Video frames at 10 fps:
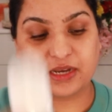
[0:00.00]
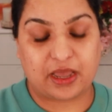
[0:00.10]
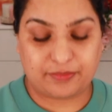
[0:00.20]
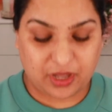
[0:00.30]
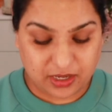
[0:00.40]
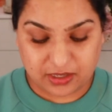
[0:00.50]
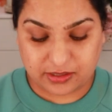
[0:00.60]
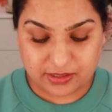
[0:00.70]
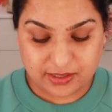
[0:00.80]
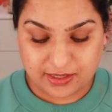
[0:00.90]
I'm kind of
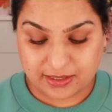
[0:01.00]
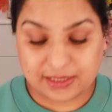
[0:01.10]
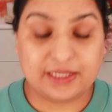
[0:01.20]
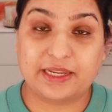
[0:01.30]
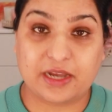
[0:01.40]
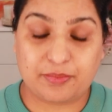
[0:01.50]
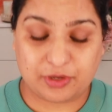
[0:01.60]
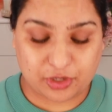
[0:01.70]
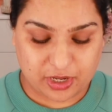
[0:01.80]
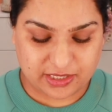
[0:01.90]
cleaning up a
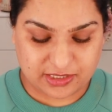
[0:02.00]
lot.